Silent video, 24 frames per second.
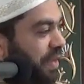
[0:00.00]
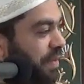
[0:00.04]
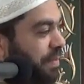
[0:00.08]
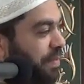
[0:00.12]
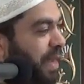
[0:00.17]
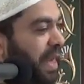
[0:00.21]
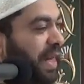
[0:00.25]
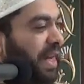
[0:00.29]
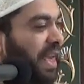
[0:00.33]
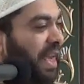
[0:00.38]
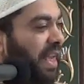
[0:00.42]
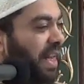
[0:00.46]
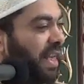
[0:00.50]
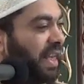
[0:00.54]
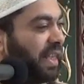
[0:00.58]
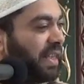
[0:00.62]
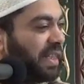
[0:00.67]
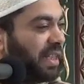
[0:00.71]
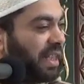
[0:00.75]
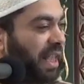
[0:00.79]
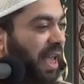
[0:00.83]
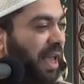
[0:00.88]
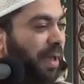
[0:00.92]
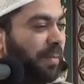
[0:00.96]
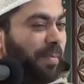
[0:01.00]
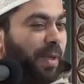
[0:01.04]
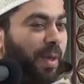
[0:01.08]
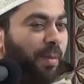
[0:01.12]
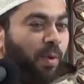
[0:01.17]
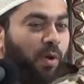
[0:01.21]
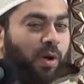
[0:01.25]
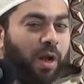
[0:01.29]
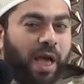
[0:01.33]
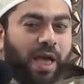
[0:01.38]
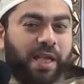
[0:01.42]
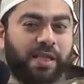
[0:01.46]
But in Islam,
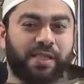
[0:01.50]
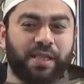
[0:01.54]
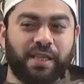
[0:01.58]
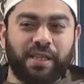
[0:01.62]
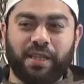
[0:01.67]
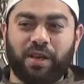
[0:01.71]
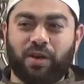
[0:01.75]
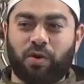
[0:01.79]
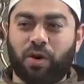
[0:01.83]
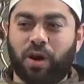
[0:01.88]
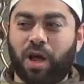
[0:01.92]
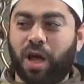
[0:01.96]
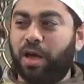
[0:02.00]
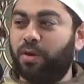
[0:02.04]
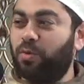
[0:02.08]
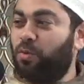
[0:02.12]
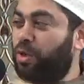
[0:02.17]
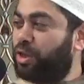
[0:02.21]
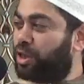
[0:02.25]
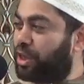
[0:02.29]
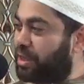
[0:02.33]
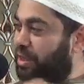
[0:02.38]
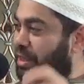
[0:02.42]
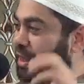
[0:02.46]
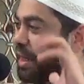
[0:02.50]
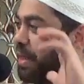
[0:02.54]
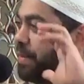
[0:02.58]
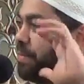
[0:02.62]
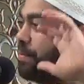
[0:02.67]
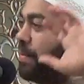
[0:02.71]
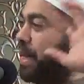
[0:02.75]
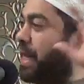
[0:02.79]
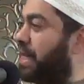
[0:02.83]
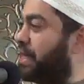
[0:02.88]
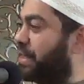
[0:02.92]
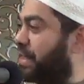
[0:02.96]
memorizing the Quran, which is an
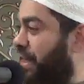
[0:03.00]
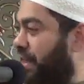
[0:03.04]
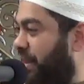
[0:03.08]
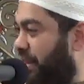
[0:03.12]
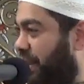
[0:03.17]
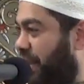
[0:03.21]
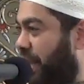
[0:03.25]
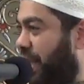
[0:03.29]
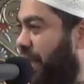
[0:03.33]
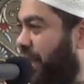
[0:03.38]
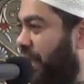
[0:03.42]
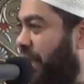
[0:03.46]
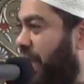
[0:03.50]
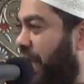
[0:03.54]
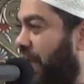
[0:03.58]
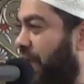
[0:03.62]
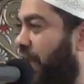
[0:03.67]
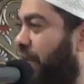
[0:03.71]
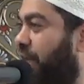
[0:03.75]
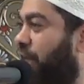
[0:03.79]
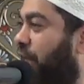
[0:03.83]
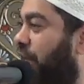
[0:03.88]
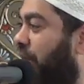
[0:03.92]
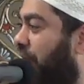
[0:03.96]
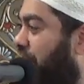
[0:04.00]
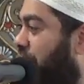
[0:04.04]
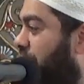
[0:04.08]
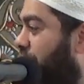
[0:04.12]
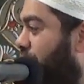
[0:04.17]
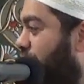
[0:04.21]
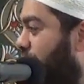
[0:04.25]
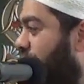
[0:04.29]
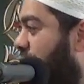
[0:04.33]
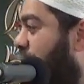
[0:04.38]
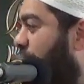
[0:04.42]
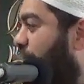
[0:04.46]
amazing thing, and I
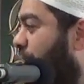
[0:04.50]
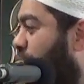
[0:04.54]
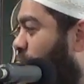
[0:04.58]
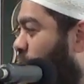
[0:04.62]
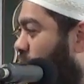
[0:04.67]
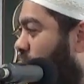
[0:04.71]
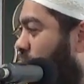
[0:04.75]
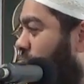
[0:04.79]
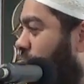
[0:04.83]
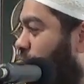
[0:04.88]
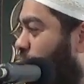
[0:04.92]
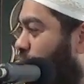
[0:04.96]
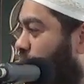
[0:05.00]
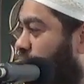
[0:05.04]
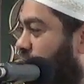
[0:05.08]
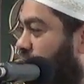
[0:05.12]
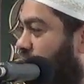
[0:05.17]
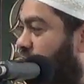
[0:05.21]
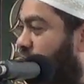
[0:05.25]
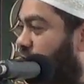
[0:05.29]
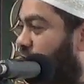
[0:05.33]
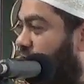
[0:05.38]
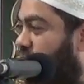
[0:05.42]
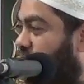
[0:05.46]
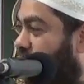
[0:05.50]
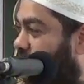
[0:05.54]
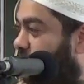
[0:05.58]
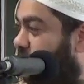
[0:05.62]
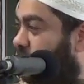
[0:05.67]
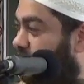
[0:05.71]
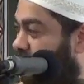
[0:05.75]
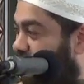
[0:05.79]
encourage everyone to teach them,